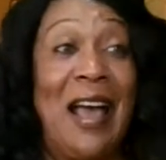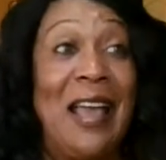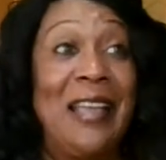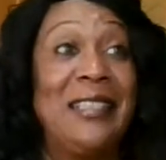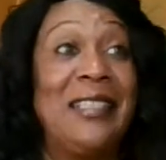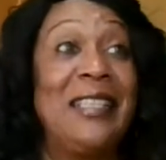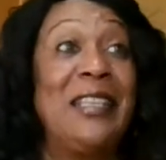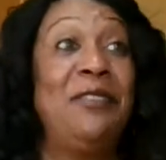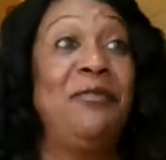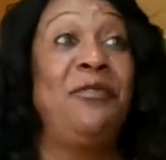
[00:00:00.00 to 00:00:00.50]
I
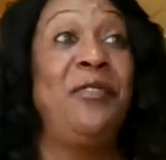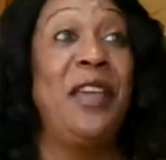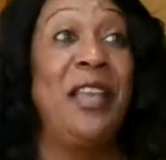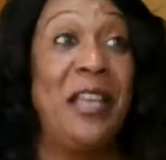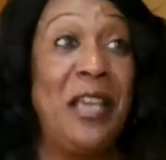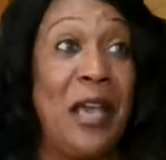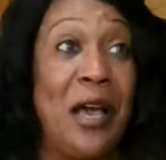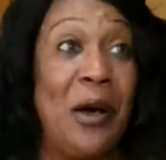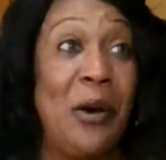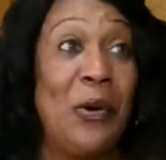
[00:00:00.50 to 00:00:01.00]
did a
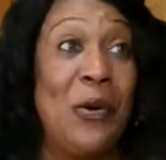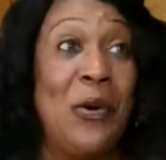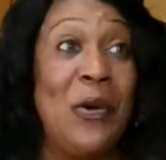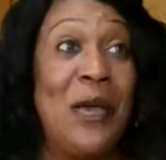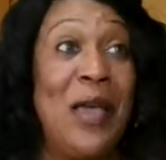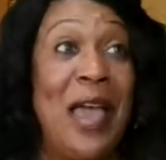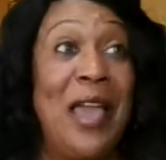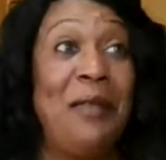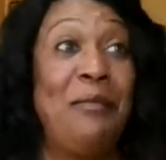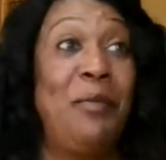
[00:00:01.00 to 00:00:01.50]
video
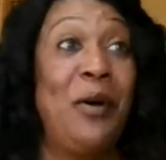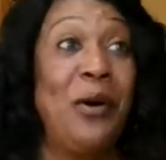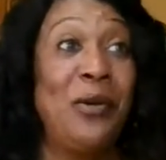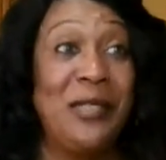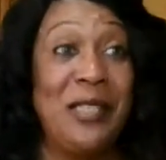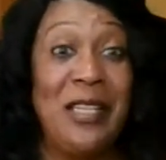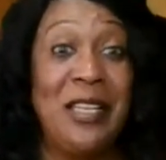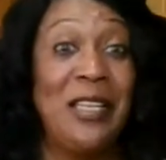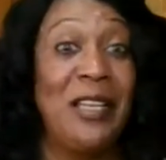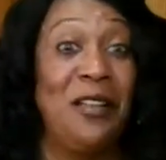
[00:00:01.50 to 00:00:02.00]
and
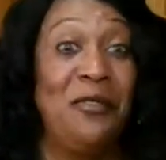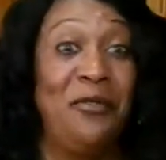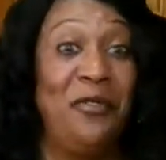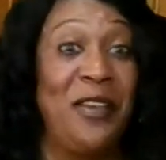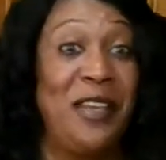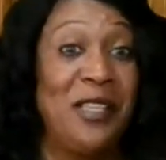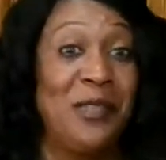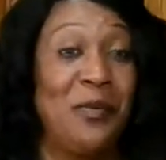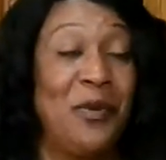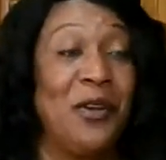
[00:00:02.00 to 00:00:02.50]
posted it on
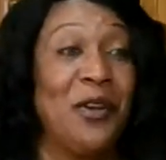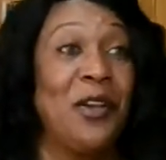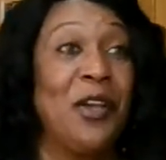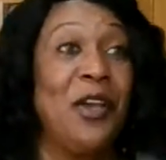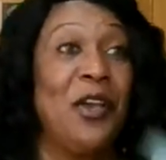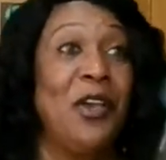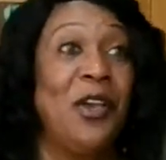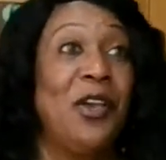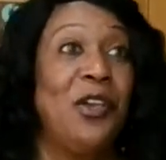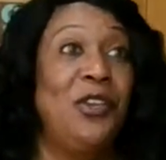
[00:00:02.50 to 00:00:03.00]
Facebook,
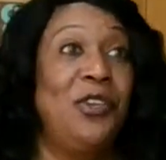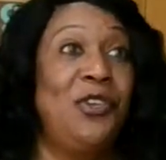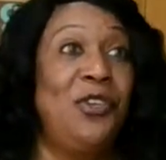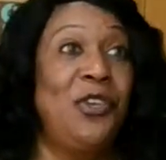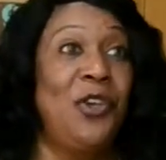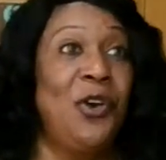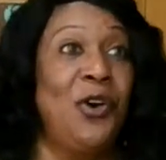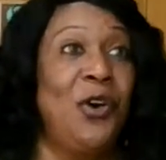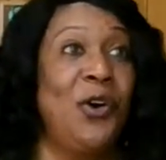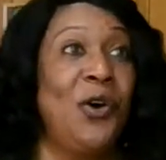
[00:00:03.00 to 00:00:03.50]

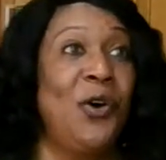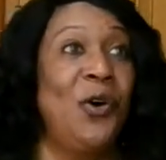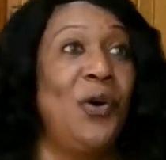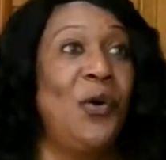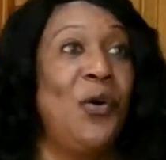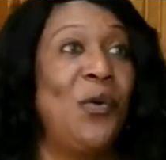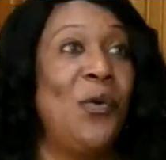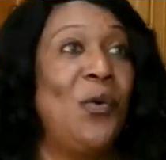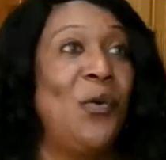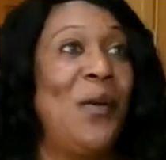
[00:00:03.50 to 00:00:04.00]

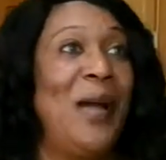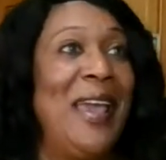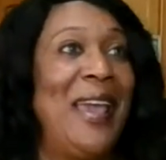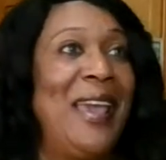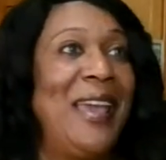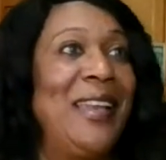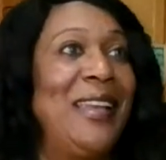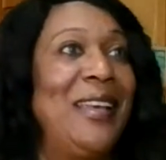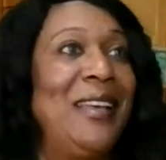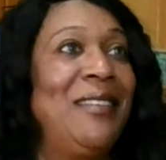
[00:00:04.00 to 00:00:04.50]
you
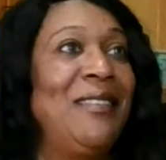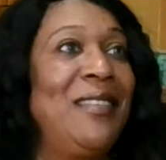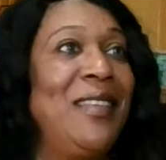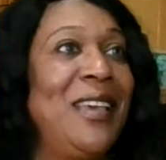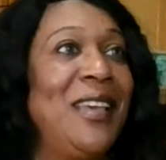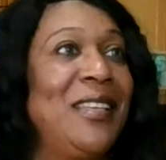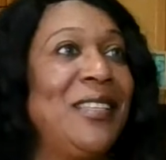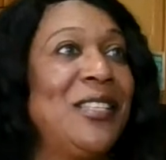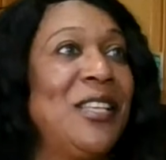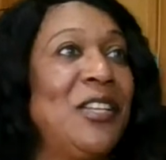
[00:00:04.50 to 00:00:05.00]
win
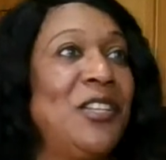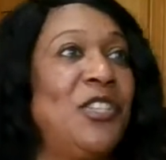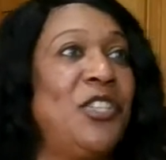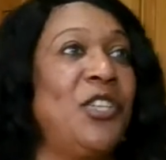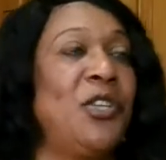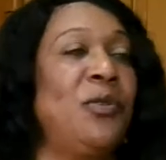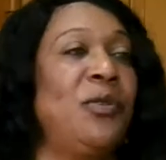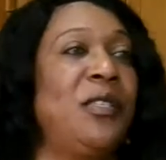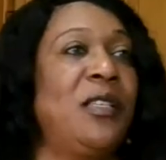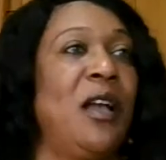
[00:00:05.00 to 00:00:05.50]
this
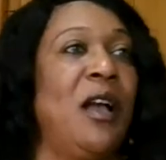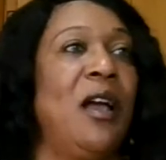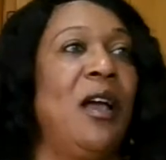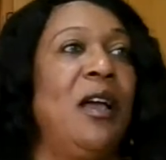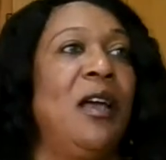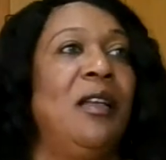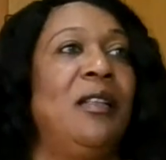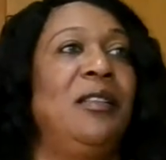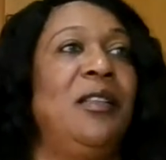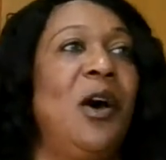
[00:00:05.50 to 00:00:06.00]
juicer.
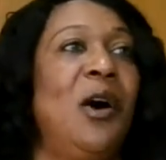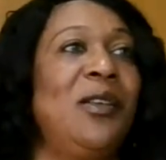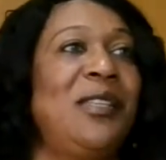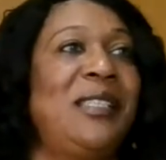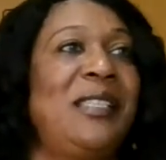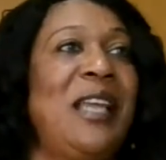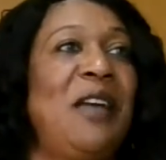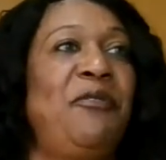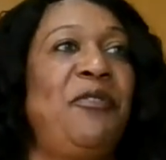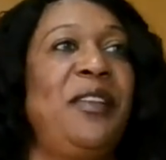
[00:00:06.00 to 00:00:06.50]
No,
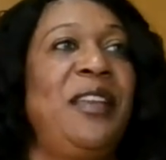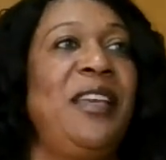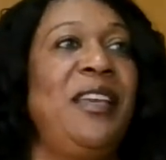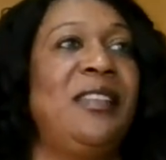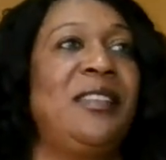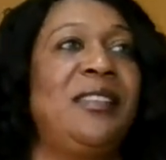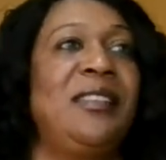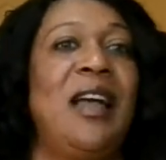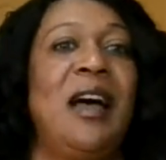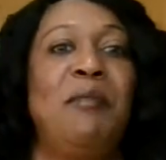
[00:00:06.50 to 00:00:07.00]
Stephanie,
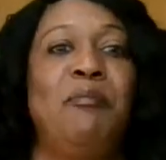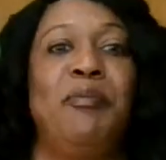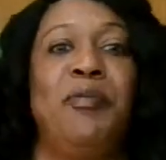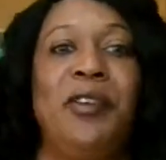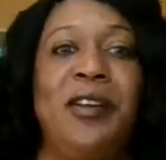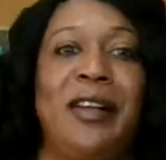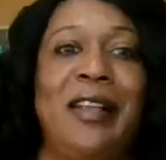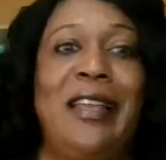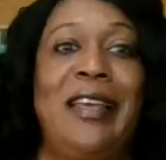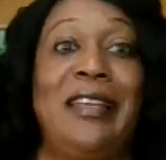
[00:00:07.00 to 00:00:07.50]
it's not
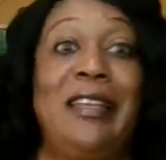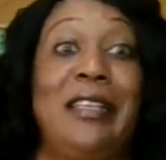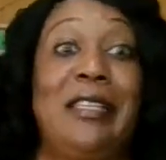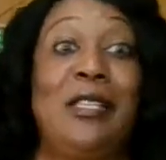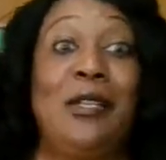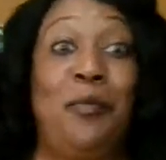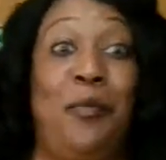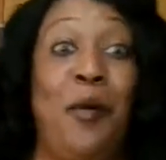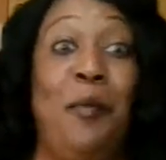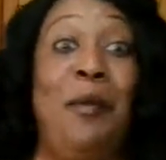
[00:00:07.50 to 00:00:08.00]
Brooklyn. The
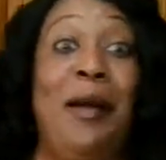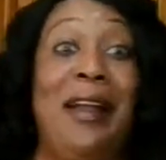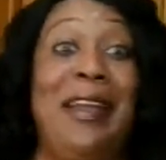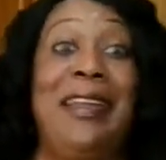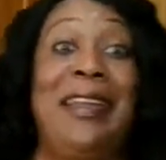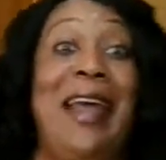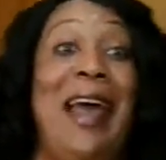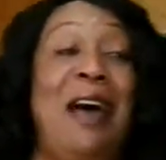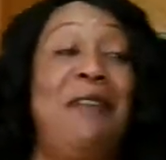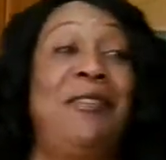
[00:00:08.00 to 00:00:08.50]

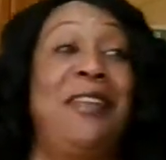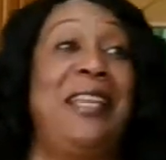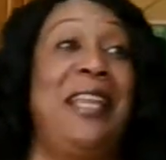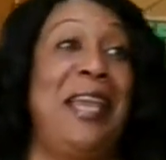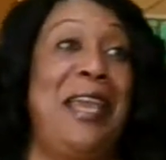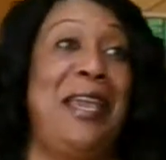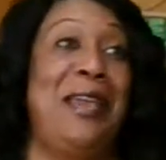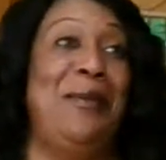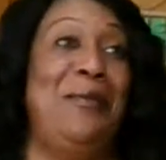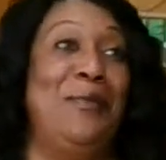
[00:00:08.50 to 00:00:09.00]
supermarket have a
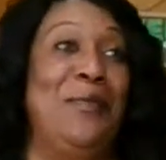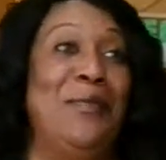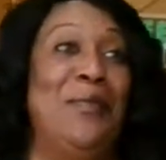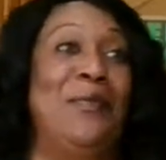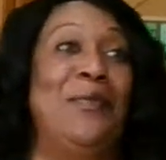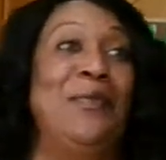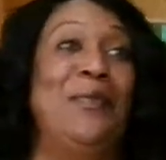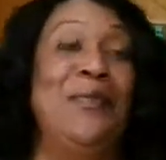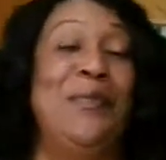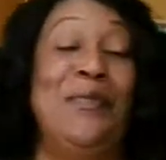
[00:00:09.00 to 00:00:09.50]
name.
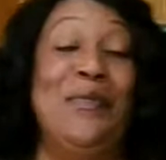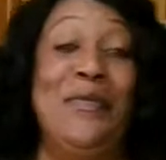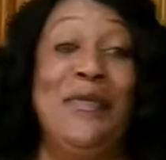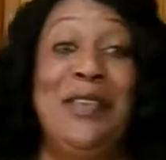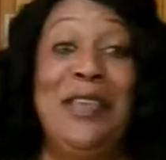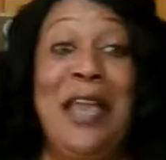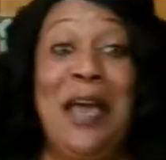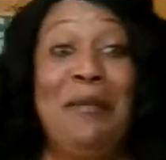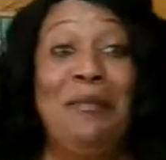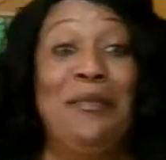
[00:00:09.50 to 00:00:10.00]

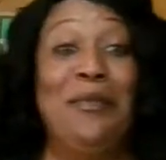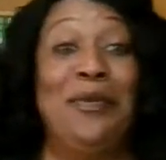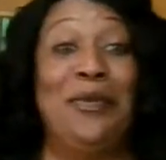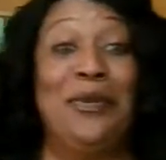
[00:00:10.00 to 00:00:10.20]
Yep.